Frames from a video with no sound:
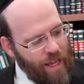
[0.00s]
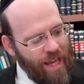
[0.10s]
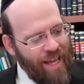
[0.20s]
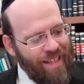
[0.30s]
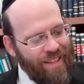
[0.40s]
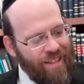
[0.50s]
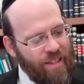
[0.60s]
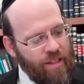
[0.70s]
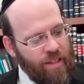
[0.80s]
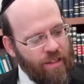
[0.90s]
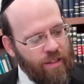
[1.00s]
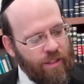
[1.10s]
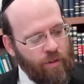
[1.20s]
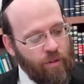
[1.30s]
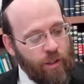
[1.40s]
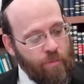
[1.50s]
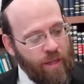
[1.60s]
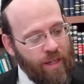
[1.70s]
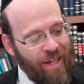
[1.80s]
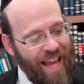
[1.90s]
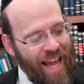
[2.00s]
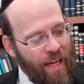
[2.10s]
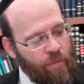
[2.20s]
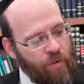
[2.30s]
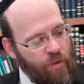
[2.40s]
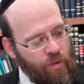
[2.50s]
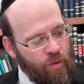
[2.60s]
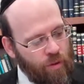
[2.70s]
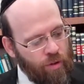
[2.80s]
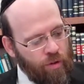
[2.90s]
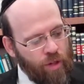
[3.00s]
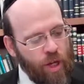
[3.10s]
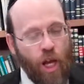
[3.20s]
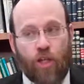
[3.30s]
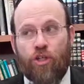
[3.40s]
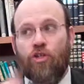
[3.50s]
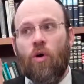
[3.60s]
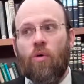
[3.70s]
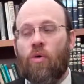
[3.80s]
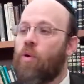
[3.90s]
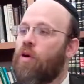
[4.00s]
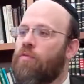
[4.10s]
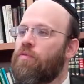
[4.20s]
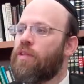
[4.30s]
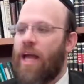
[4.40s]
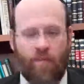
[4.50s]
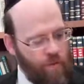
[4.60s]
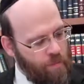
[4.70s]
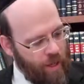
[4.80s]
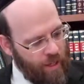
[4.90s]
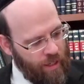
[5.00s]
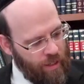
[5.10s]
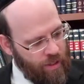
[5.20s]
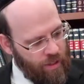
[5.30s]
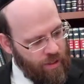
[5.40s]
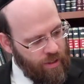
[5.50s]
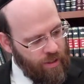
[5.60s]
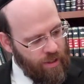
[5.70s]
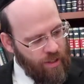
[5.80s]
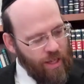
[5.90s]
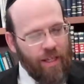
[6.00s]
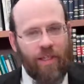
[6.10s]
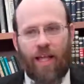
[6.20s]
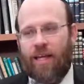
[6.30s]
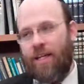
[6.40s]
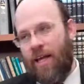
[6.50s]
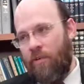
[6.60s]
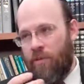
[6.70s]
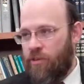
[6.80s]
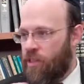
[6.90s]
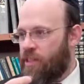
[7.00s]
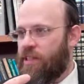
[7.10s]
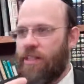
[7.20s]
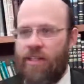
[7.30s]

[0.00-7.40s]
and so to speak, act with your daughter and show her off to everybody, and I will just